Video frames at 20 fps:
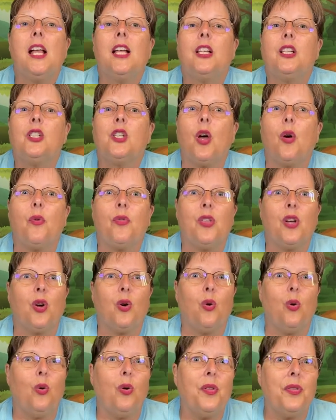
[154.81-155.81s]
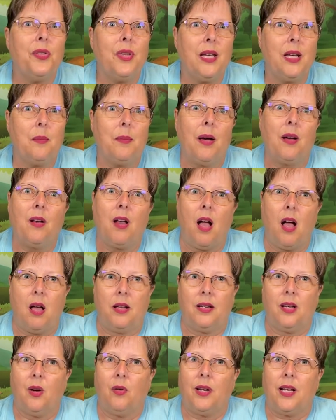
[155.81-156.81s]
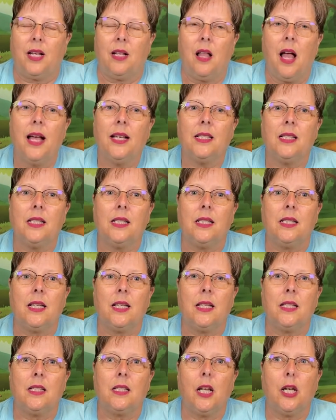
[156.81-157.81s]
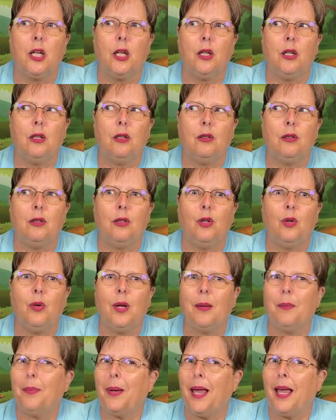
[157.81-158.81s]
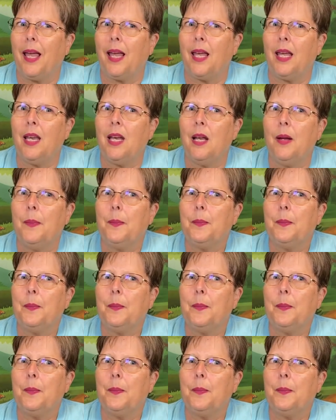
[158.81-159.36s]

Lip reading: So the cool thing about ongoing classes is you get paid